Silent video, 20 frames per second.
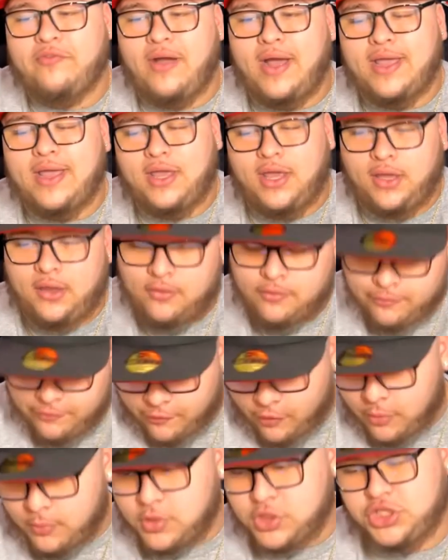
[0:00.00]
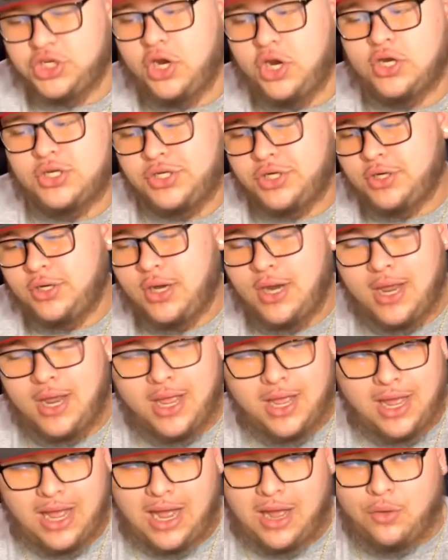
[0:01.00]
Viking, former Charger.
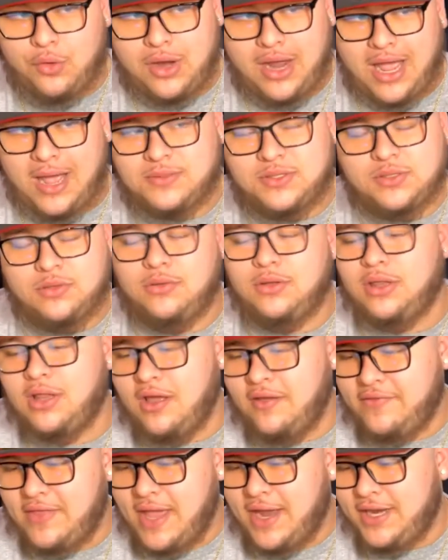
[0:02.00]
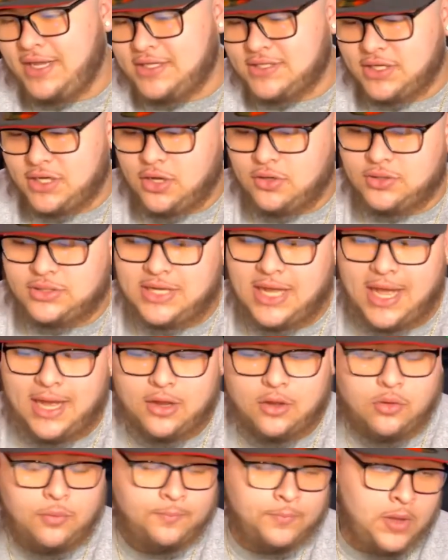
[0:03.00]
I would absolutely love that. He's a nose
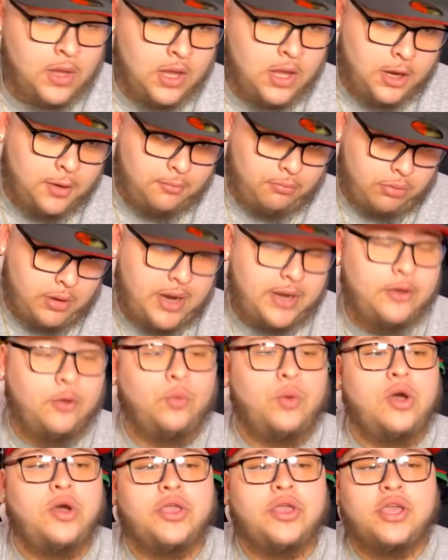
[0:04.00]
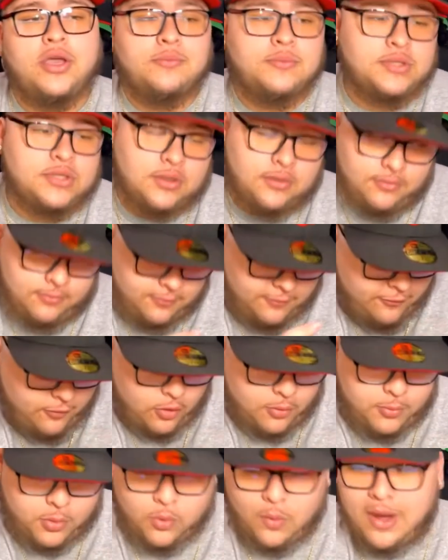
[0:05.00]
tackle. Brandon Williams,
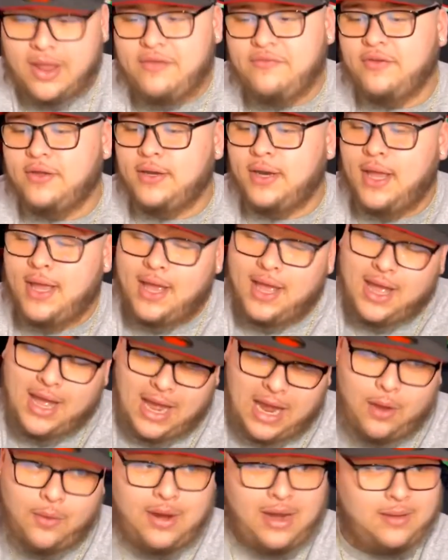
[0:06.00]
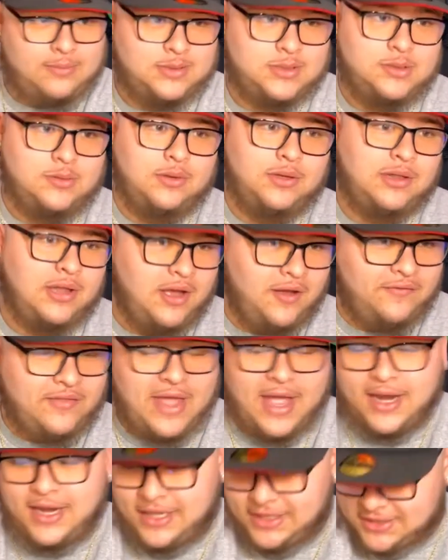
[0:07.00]
former Raven. I would absolutely love
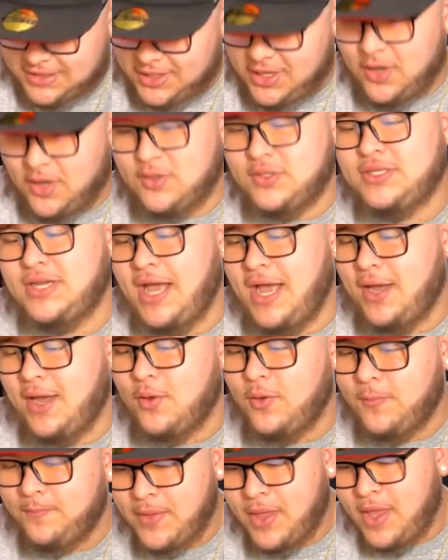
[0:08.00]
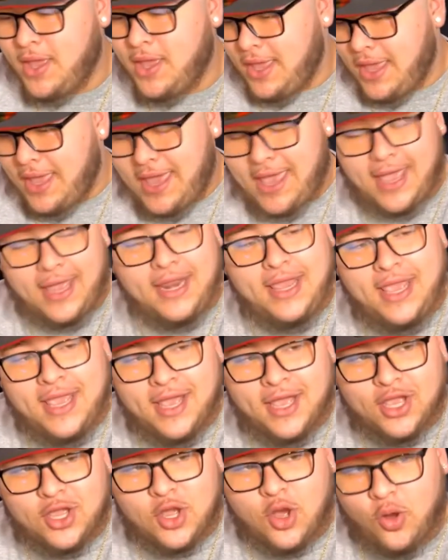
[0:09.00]
that. He's a nose tackle.
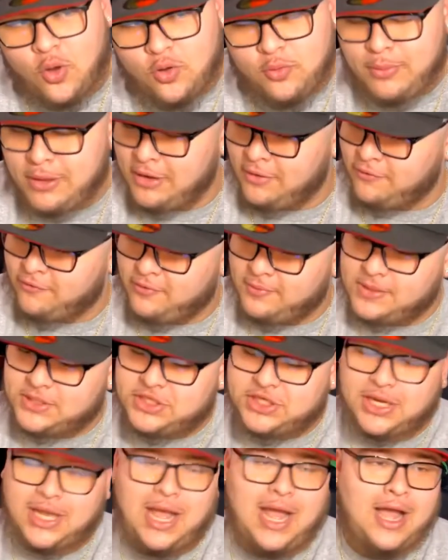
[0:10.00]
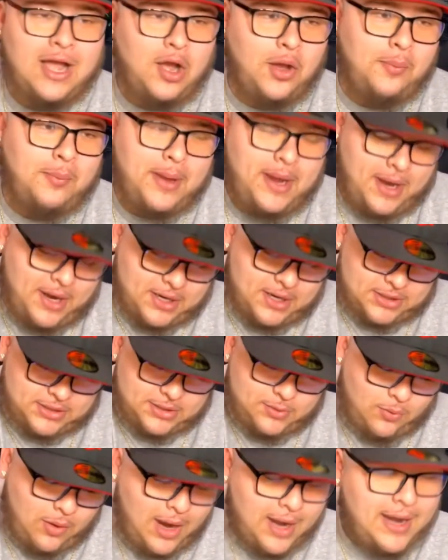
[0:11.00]
Eddie Goldman from the Chicago Bears.
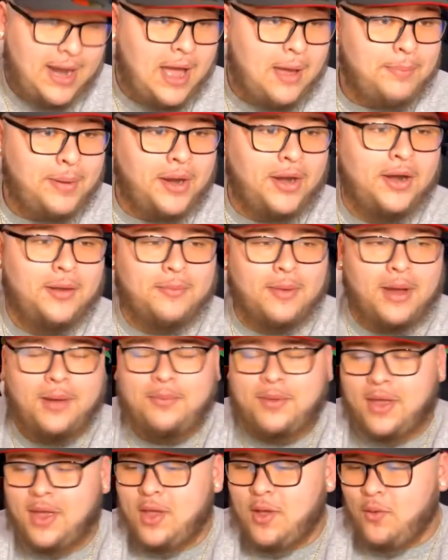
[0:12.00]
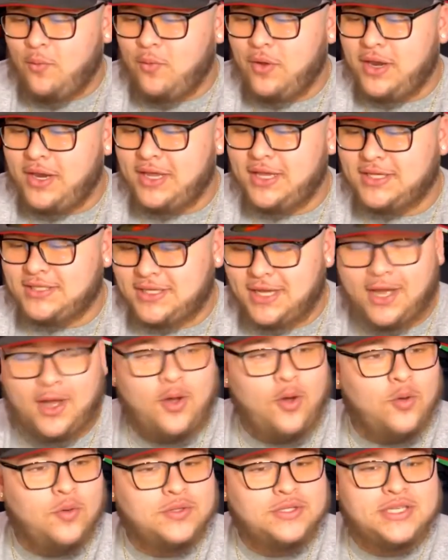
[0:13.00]
Why not pair him up with his
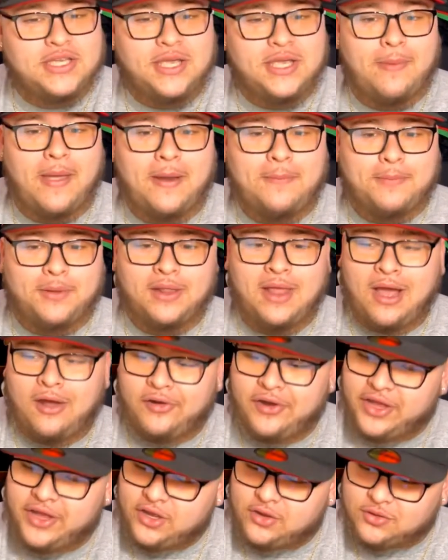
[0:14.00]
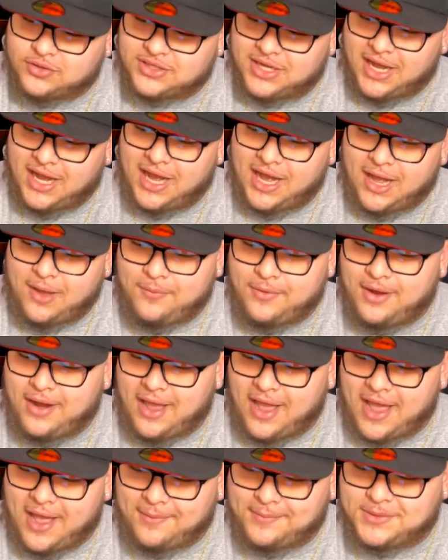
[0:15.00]
old teammate, Bilal Nichols? I would
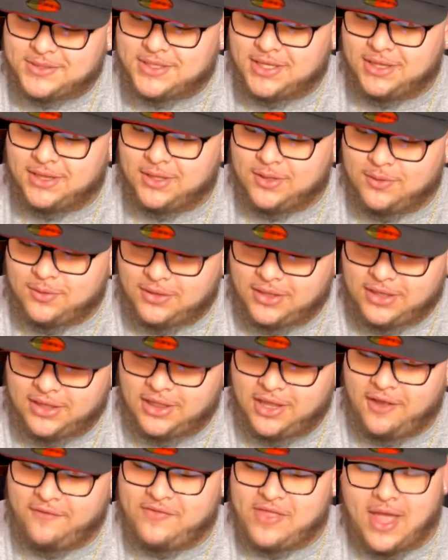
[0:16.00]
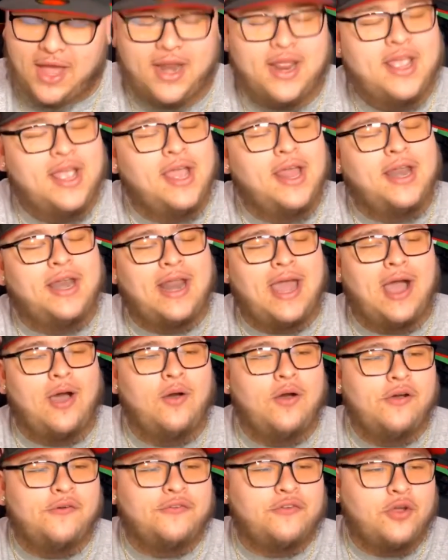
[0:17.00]
absolutely love that. Now,
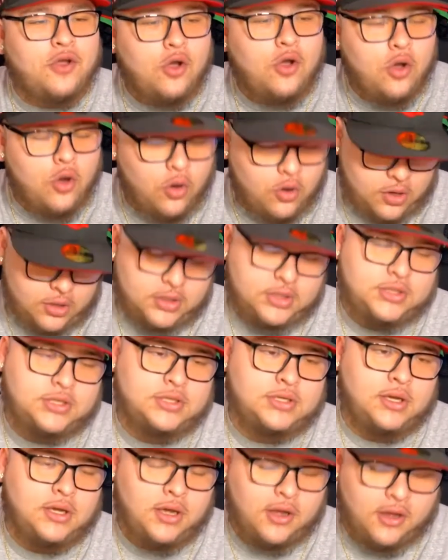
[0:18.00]
of course,